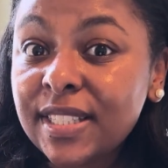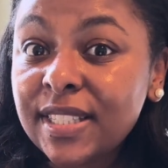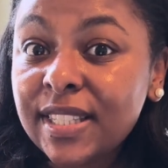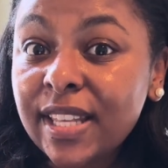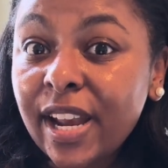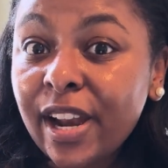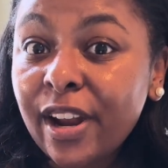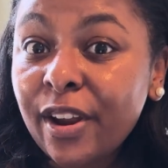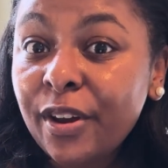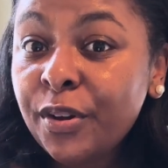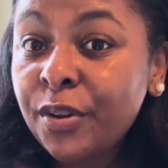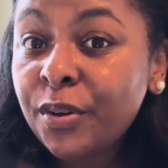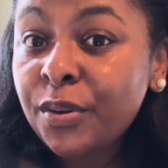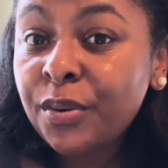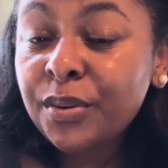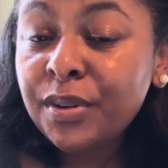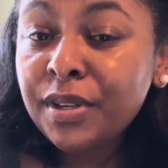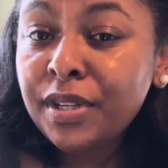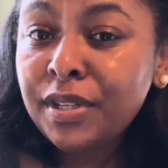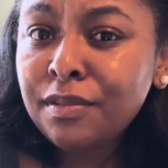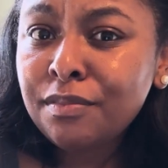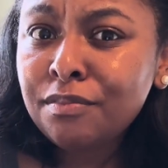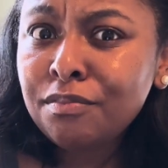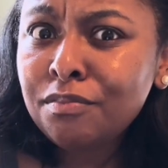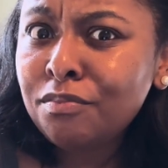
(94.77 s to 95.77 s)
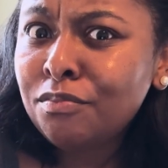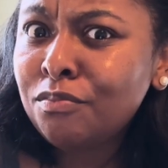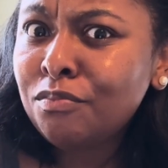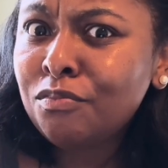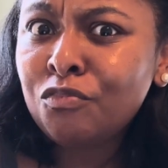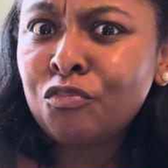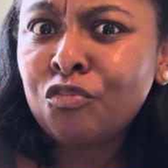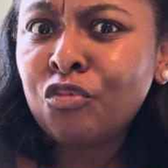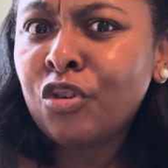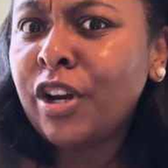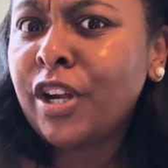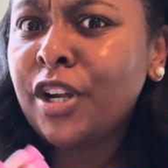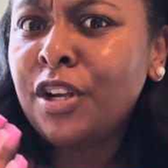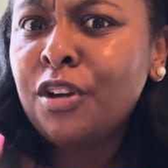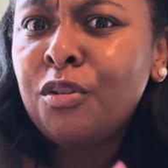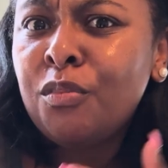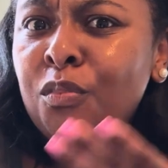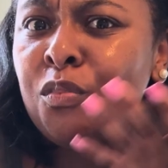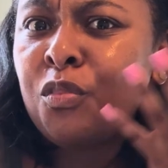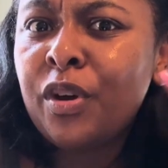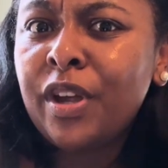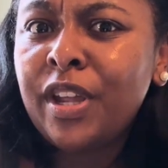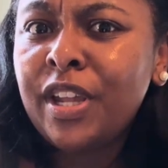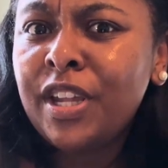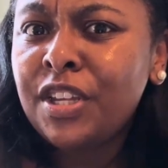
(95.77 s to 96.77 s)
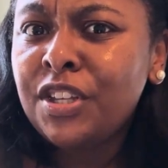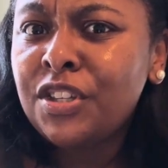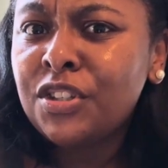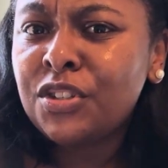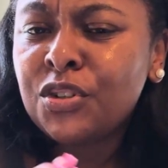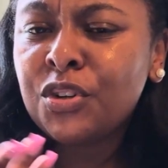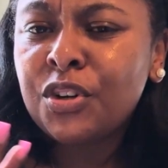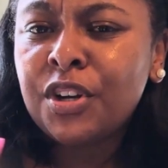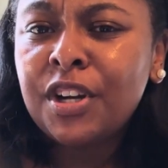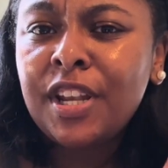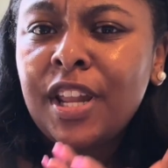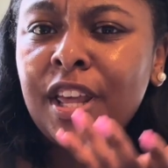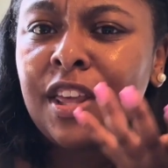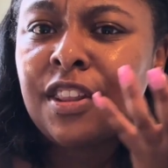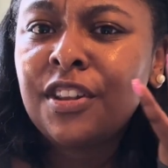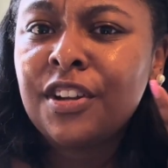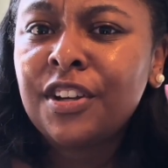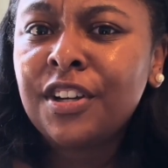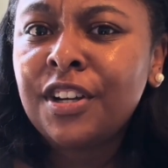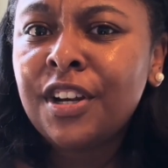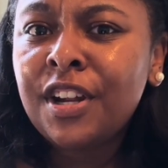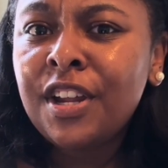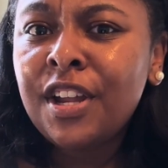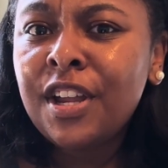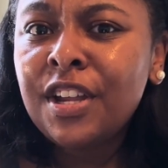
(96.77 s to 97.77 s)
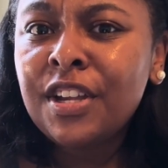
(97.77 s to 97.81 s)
that I owed in random ways or another.